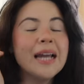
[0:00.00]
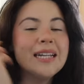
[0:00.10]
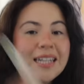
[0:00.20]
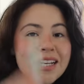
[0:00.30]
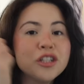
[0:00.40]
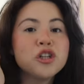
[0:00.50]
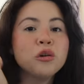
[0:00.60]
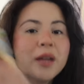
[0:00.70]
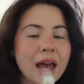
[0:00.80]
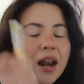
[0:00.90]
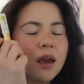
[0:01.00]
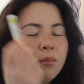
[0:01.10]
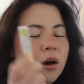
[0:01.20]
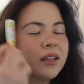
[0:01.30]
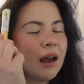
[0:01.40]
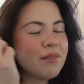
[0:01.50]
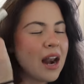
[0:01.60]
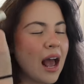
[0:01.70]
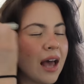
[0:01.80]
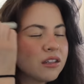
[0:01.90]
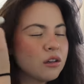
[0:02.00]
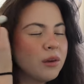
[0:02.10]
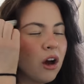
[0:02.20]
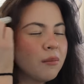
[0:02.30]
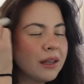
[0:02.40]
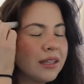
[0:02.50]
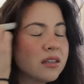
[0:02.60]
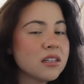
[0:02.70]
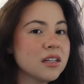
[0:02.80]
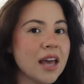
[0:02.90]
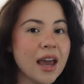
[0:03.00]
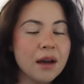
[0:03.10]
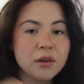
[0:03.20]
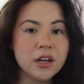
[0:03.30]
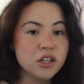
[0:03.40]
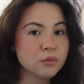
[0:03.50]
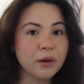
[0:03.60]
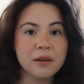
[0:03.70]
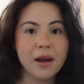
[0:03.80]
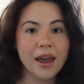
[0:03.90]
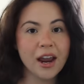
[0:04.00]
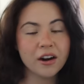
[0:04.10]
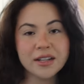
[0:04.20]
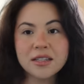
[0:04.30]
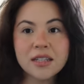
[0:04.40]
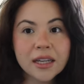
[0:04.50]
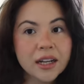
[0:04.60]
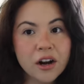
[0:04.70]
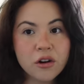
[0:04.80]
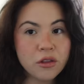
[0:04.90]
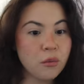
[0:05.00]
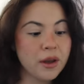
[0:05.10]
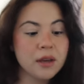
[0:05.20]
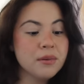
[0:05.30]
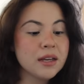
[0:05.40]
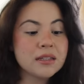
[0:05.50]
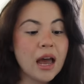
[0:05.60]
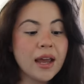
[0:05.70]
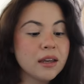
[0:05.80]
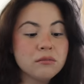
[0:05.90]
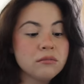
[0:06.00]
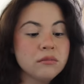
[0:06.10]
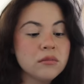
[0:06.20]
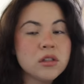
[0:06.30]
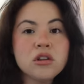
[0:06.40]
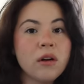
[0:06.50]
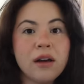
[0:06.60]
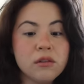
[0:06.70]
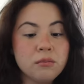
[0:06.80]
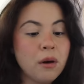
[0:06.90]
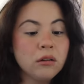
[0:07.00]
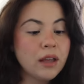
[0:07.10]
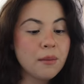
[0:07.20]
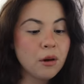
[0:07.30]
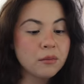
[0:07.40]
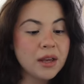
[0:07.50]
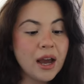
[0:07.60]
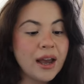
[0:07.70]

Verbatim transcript: I need to get a bald cap. That has to be on my list. Today, I'm gonna just braid my hair and stick it under the wig because I don't have a bald cap on me. I